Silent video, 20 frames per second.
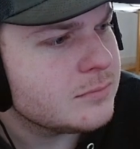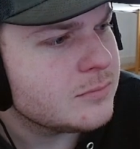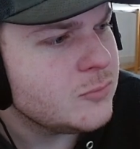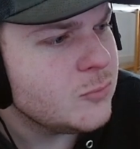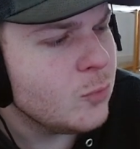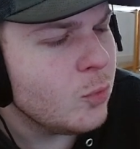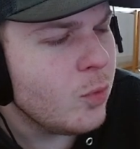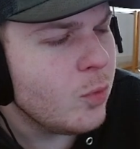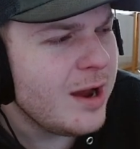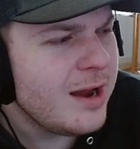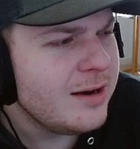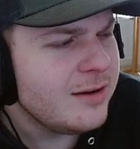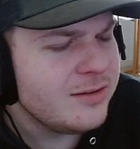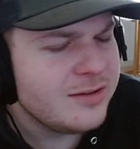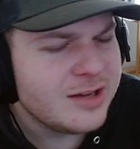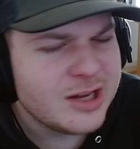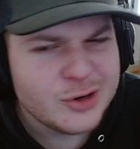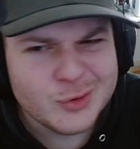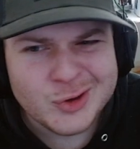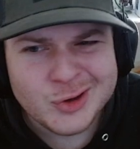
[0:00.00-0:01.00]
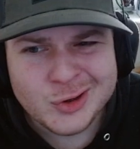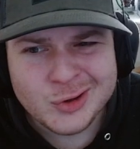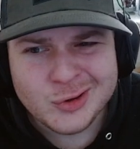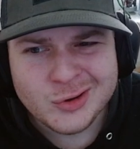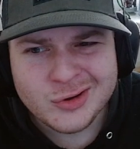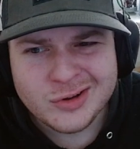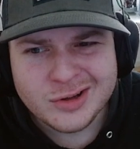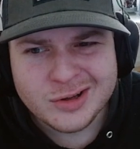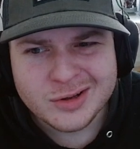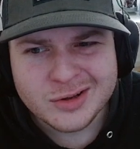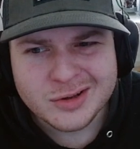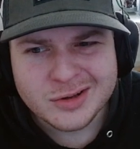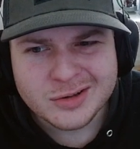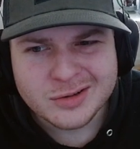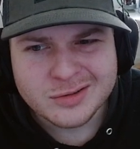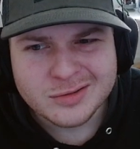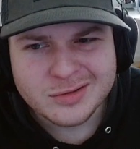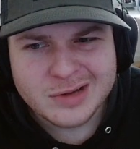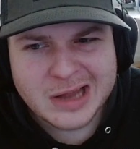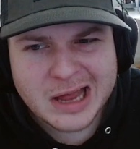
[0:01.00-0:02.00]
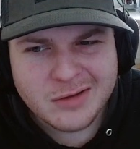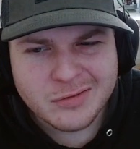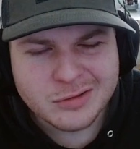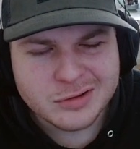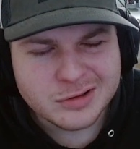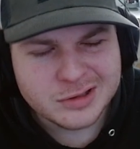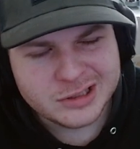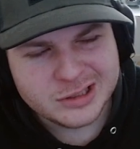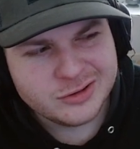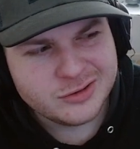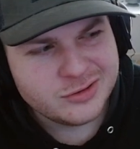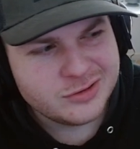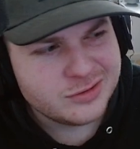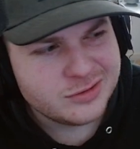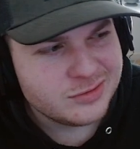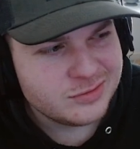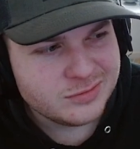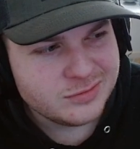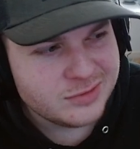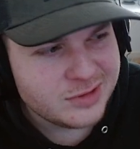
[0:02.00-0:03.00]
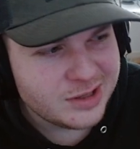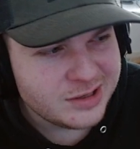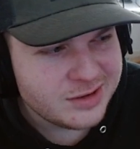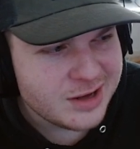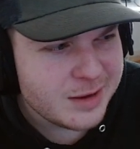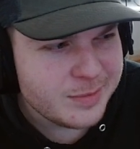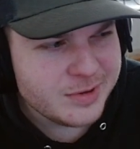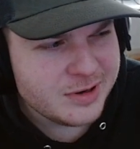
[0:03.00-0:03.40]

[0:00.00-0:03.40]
Why does that reduce the avalanche? The time of